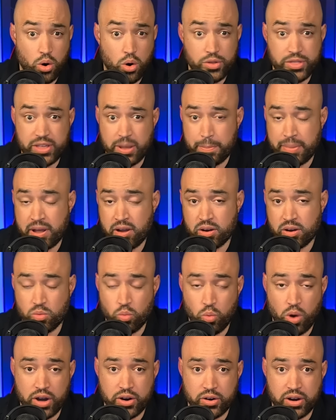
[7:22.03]
or the
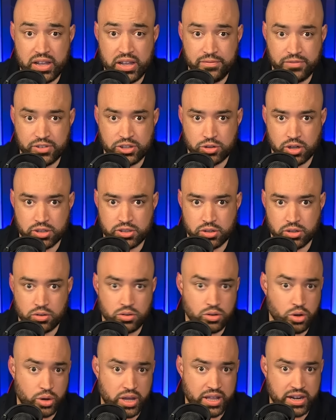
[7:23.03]
apparent water infrastructure
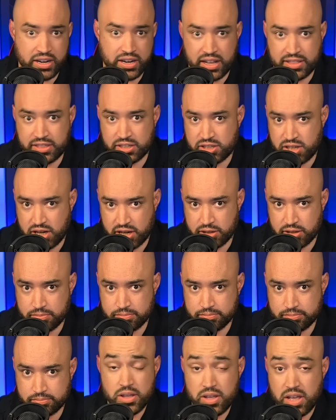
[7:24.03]
located at the site.
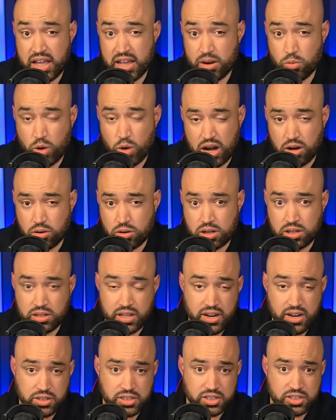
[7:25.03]
And while
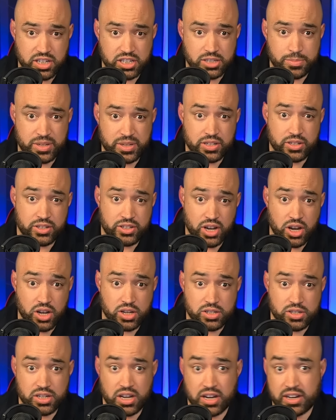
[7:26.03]
Clare's assessment
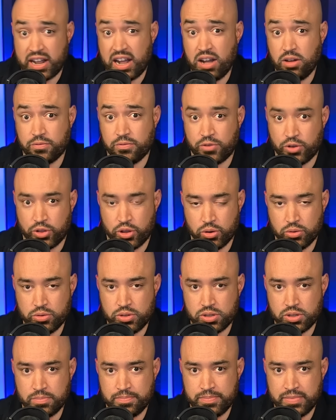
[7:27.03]
does account for
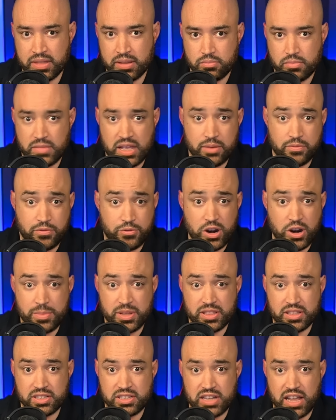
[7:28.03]
those, in
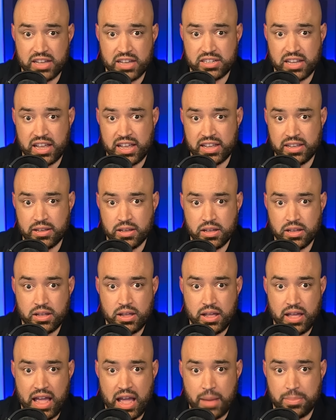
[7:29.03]
framing this as a
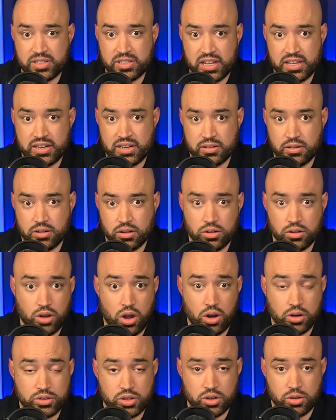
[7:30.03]
habitated
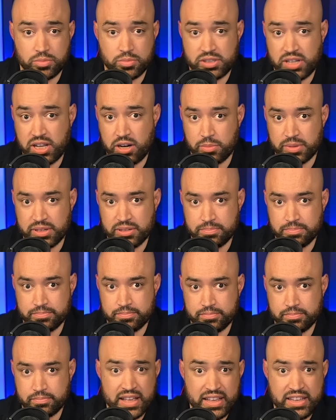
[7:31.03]
long-term settlement,
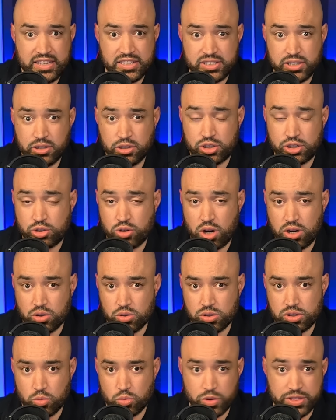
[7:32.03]
he still
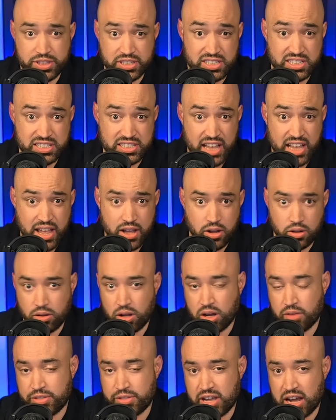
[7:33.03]
struggles with the
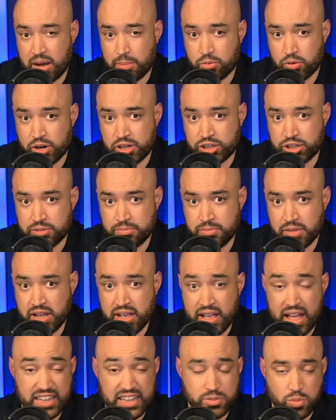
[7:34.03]
scale of the operation,
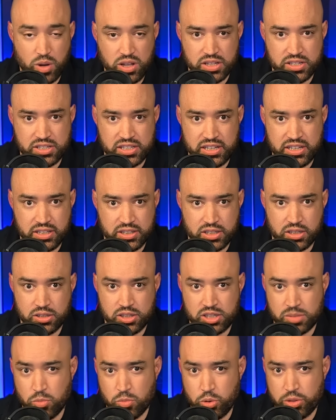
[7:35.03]
as well as the
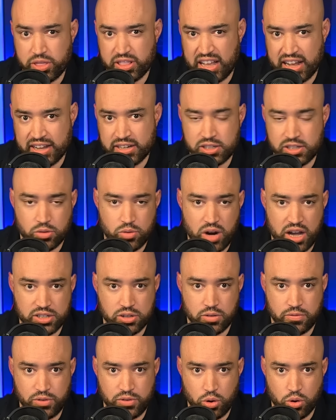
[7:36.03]
smooth-lined
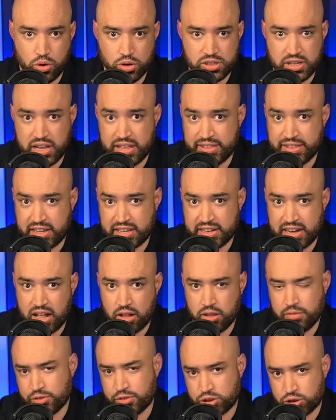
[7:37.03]
terrazzo floors in the
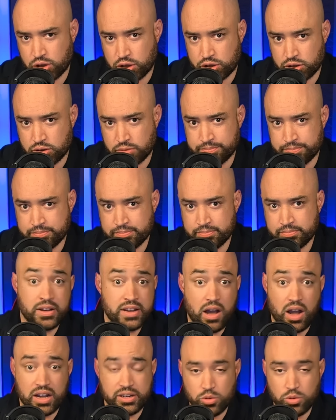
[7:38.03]
canal infrastructure.
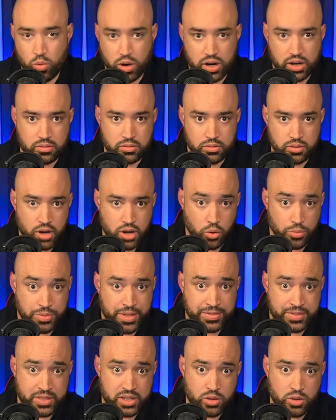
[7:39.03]
Now, I do want to note
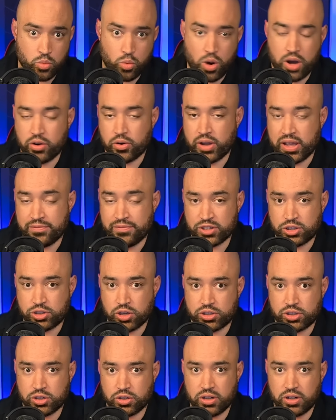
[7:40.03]
that the water
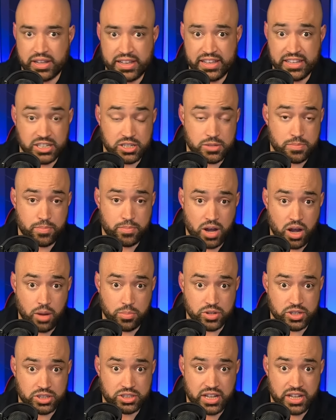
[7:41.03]
infrastructure is
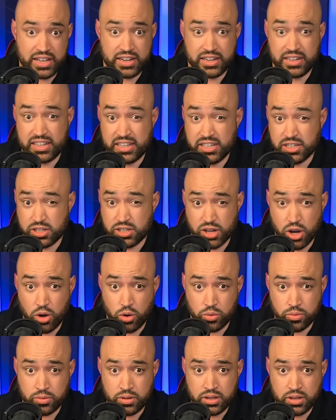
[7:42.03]
published and it is
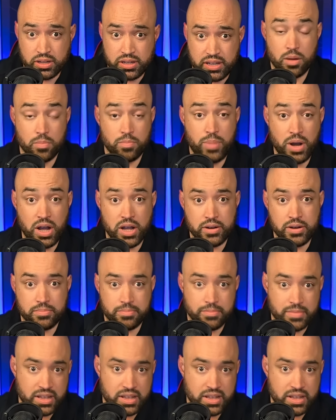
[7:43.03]
known, but,